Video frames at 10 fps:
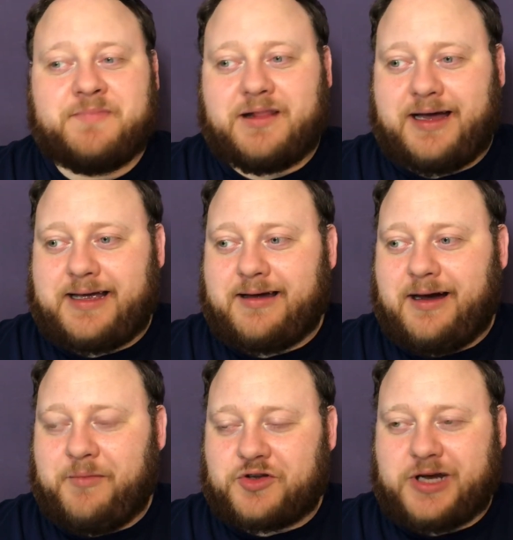Like,
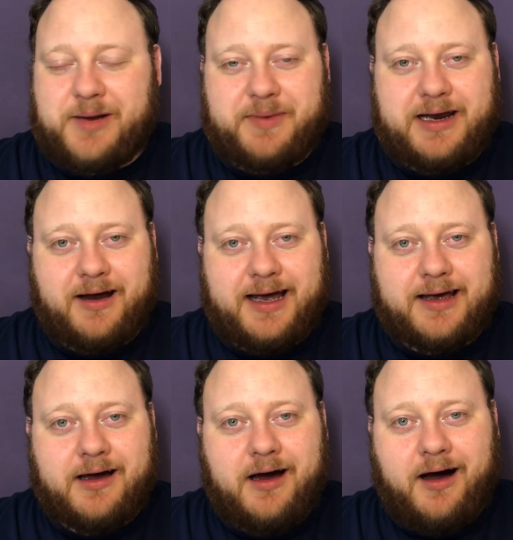I'm not trying to be
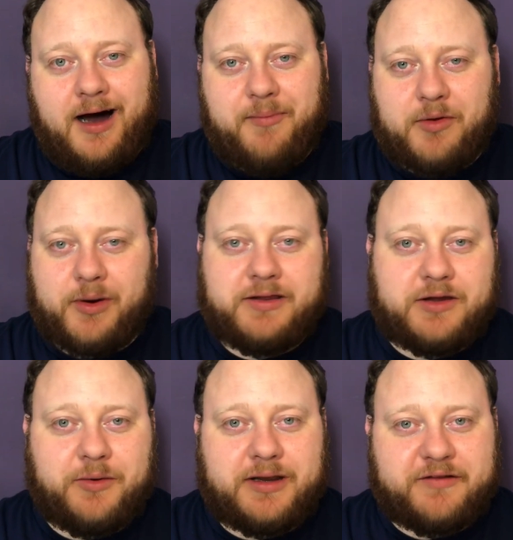like I'm the one
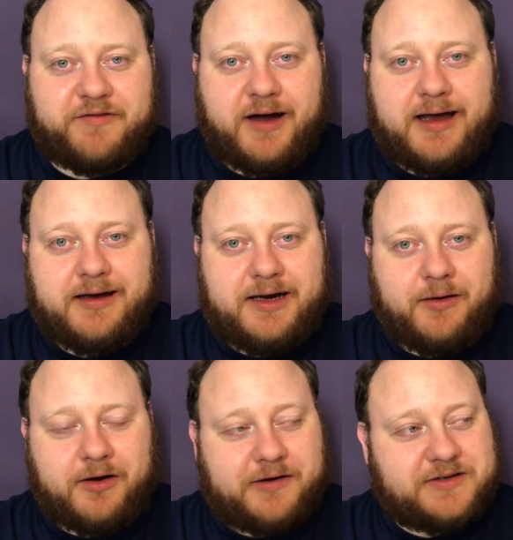doing the fight. You know,
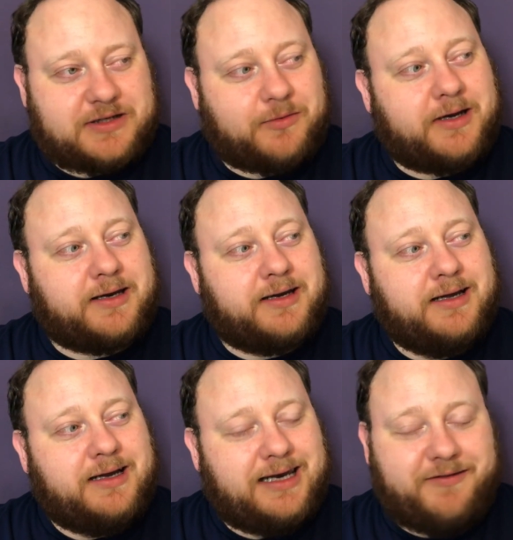Oliver's the one
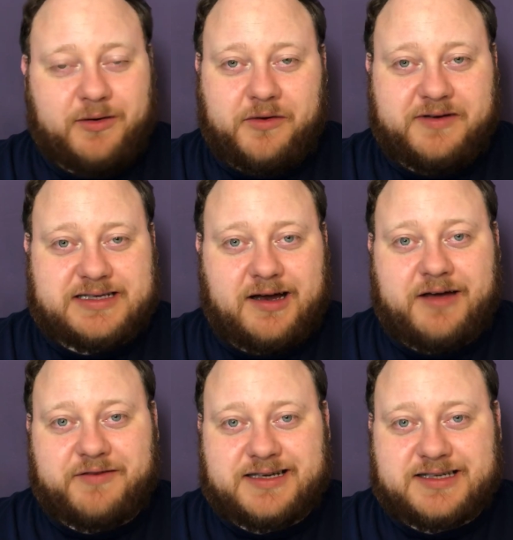living with his
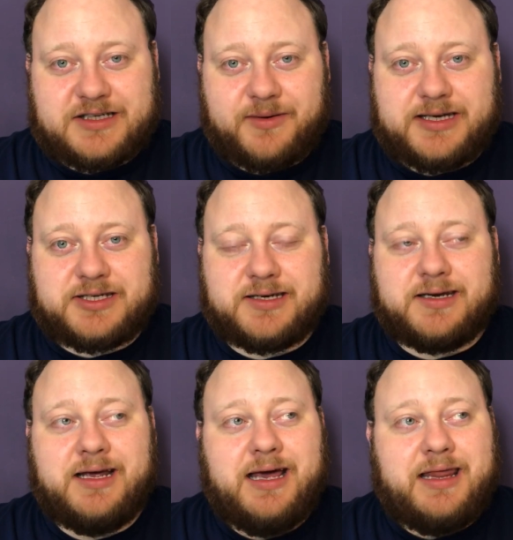life and his situation.
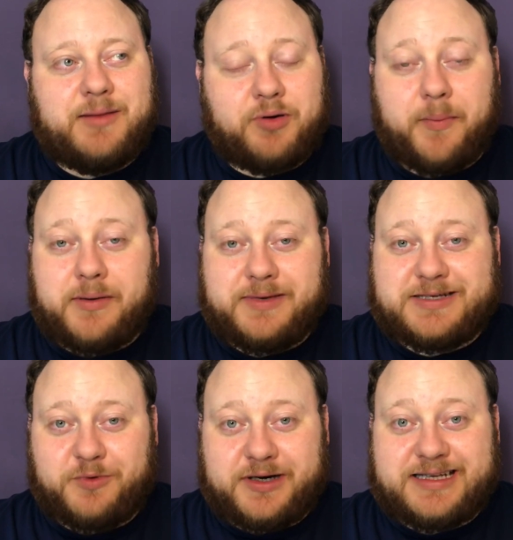The problem
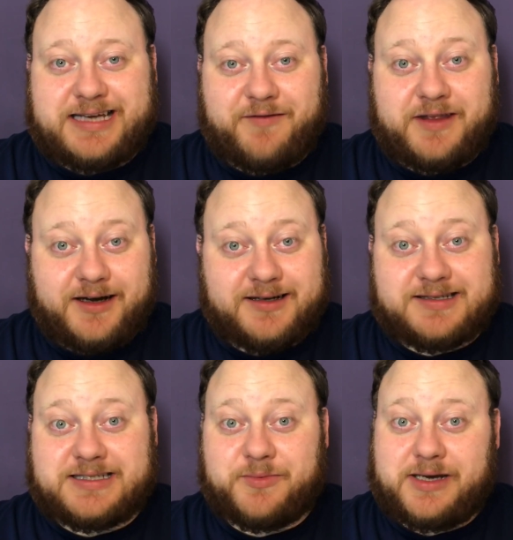is wanting to have the
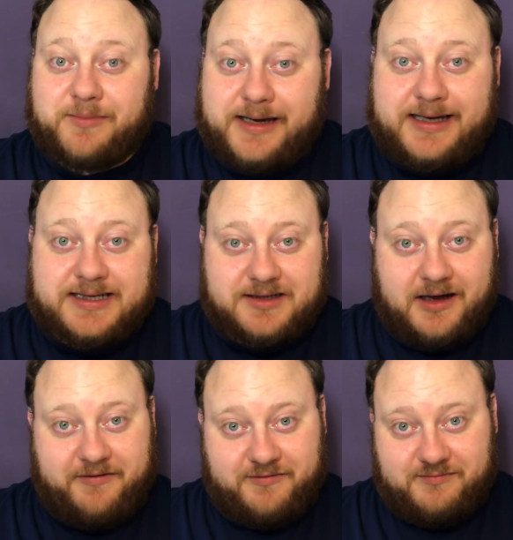answers so we can make his
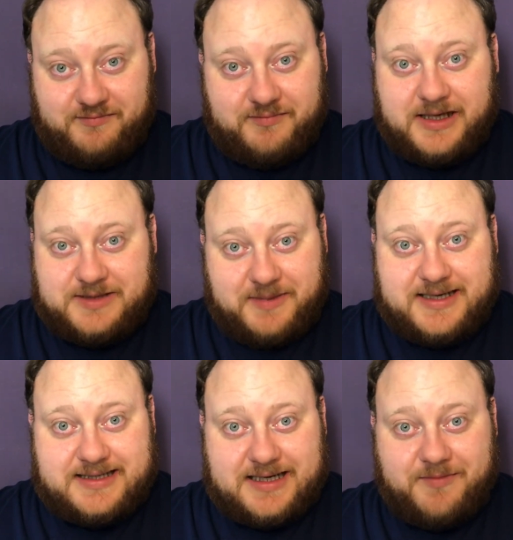life as
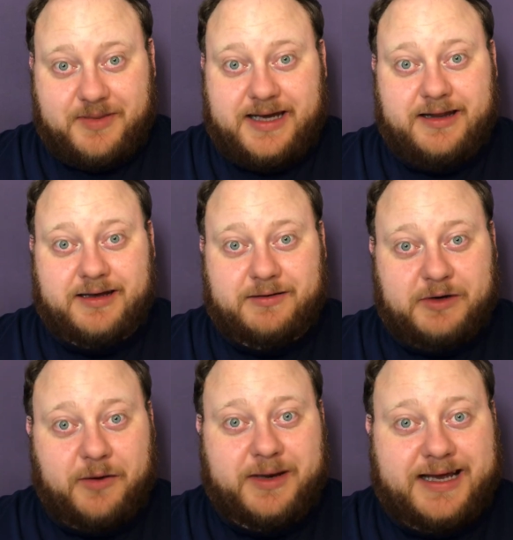best it can be, that, you
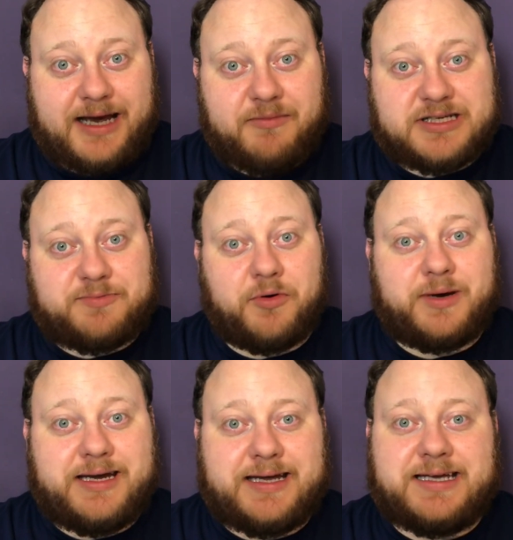know, we can get him the support
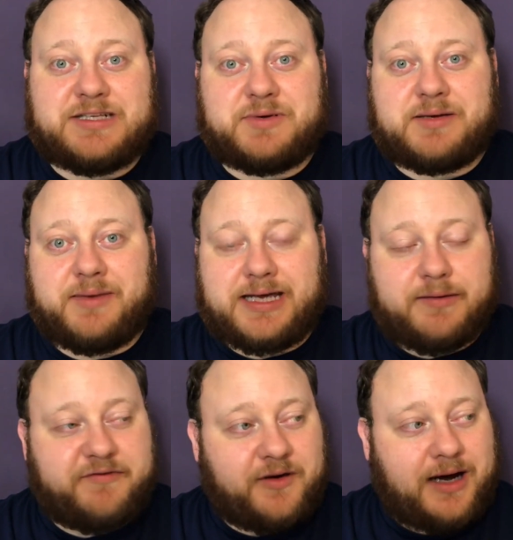he needs, we can make him
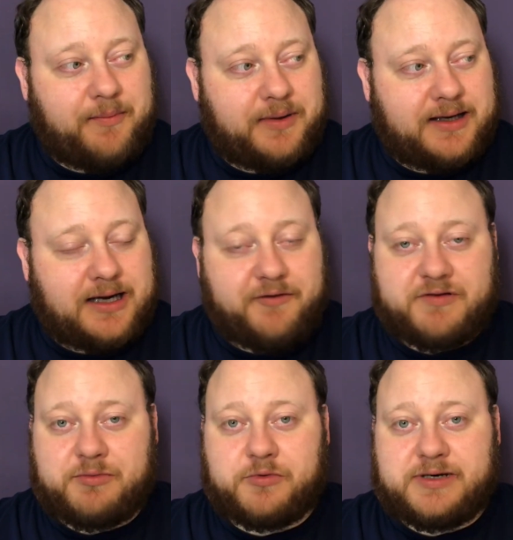feel happy and
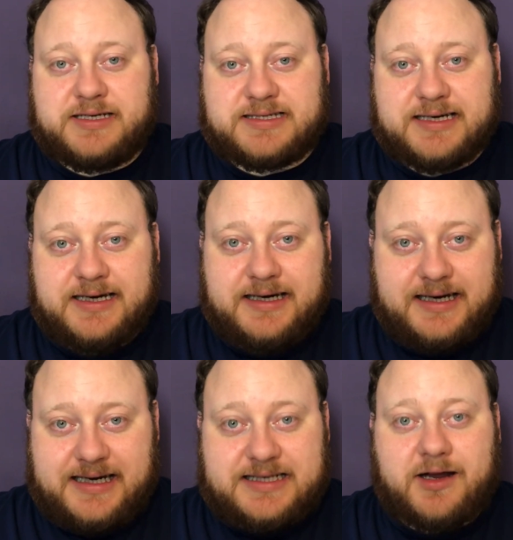comfortable in
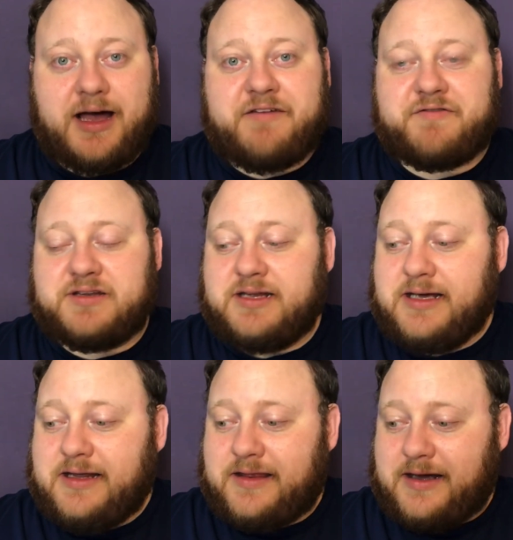his life, and
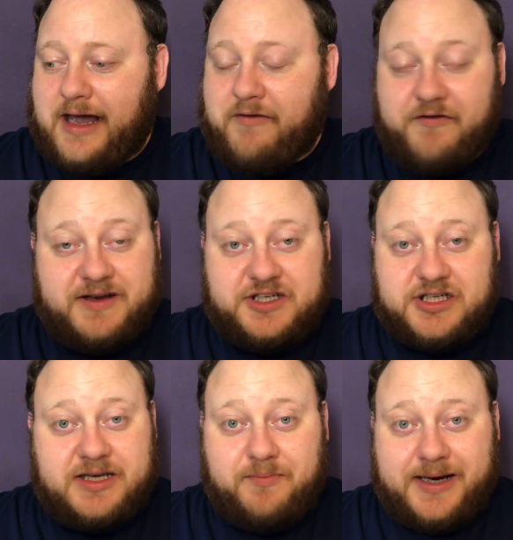that everything's
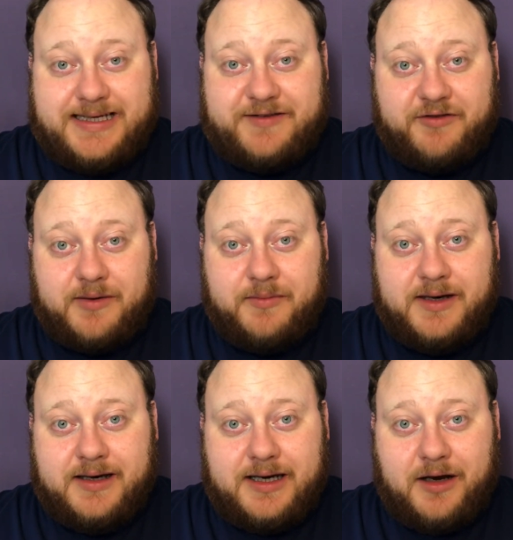just in place for him.
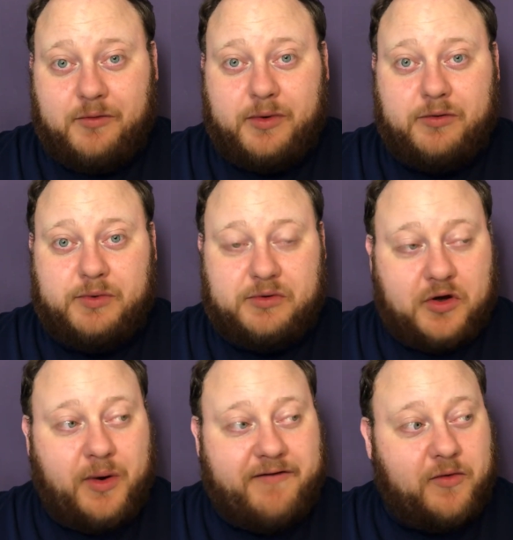You know, we'll
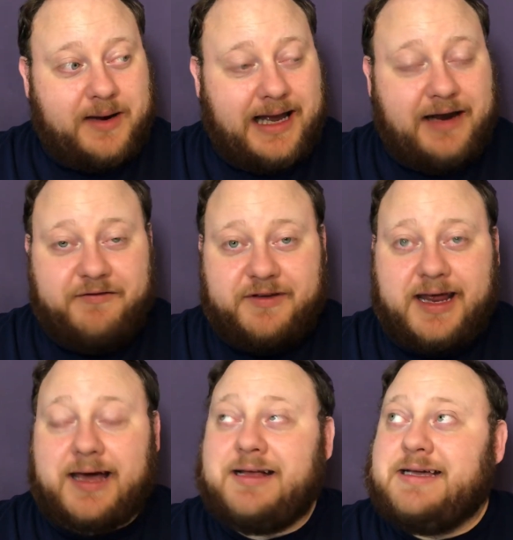do whatever we can for that.